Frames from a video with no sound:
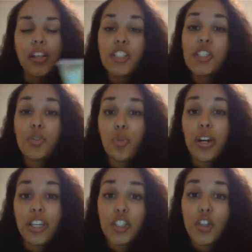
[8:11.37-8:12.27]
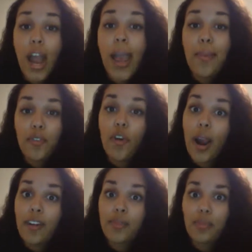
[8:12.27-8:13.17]
Just wanted to try it before
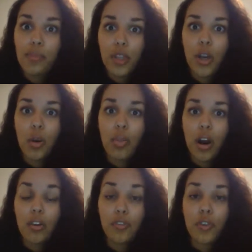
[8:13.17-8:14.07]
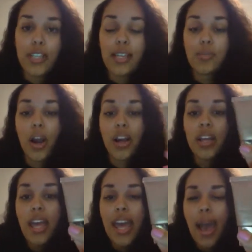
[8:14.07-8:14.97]
I, you know, bought a full size product.